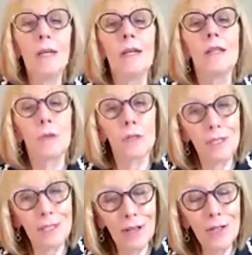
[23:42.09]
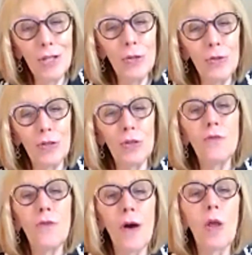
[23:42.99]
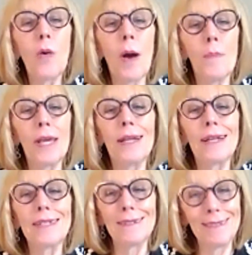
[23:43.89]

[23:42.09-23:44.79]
the onus is on you to do follow up in an